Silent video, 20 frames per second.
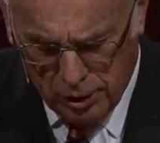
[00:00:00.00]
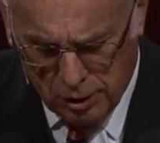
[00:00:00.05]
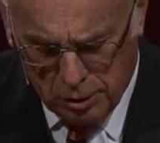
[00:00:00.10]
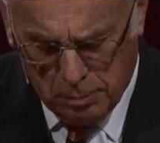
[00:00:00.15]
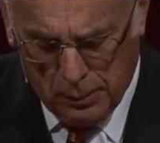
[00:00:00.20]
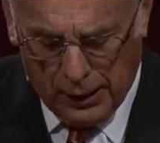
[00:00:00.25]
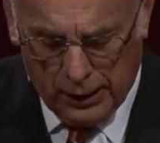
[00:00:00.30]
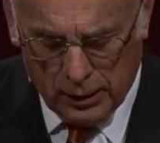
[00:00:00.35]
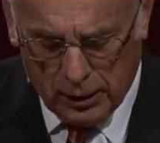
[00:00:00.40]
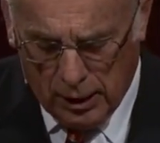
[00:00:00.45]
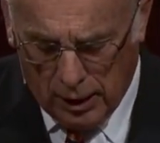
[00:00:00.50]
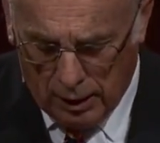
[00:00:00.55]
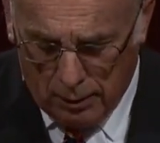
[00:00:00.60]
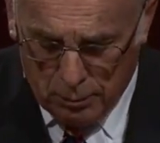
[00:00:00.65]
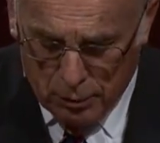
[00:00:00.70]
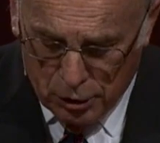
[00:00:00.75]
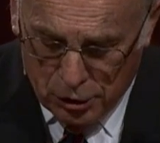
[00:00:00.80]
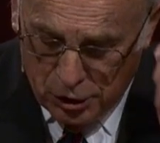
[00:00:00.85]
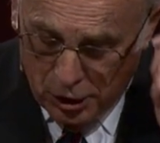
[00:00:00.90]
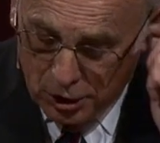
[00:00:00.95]
This man
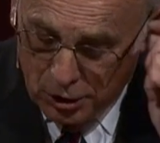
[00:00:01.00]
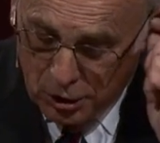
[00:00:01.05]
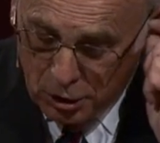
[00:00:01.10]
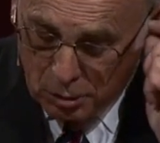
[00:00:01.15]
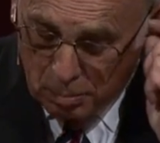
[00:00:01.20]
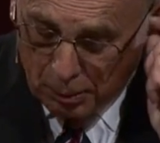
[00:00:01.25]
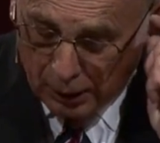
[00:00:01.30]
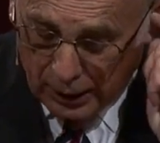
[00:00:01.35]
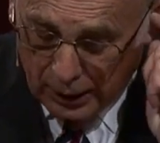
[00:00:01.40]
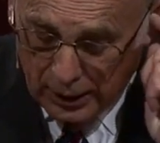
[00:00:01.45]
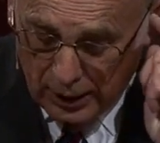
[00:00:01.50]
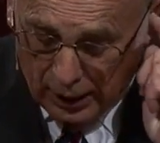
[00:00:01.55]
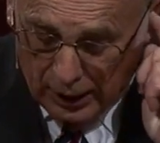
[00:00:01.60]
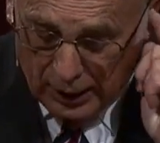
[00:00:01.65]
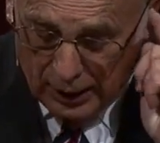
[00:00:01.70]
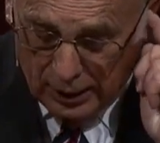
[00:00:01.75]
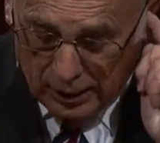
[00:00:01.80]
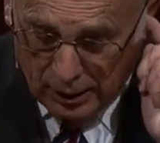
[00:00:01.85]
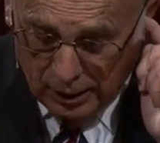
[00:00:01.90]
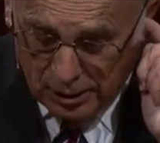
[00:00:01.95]
came to Jesus by
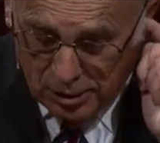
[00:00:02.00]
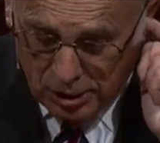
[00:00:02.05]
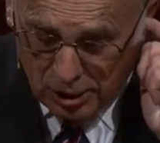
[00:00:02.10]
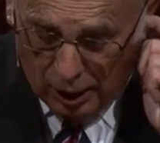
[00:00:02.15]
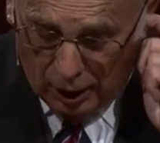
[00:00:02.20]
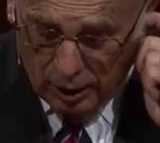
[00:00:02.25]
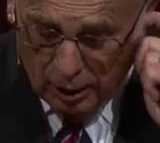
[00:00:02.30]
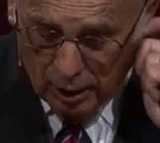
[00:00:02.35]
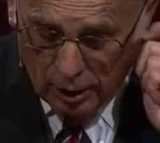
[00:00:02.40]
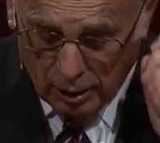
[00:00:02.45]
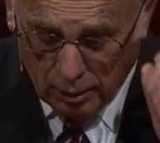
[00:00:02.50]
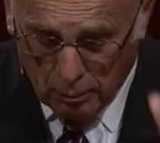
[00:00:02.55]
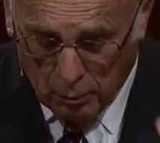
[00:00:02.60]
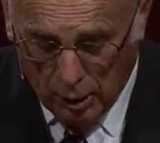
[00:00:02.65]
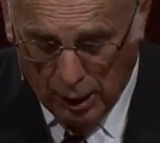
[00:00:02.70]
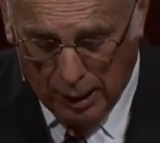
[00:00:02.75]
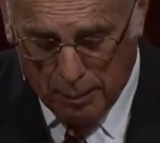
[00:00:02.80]
night and said to him,